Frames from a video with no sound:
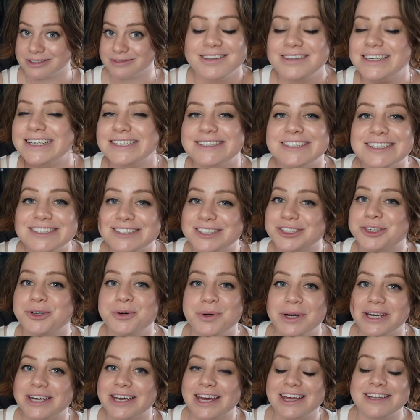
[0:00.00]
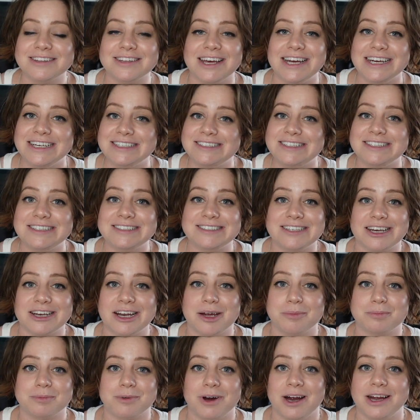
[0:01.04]
This is a quick and lazy
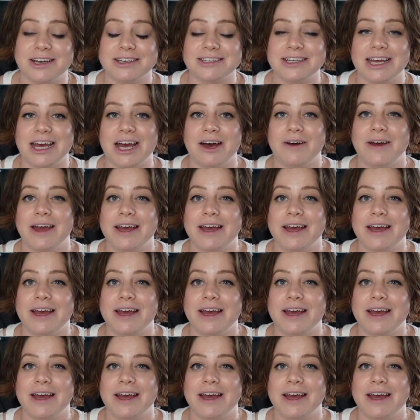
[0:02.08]
setup right now,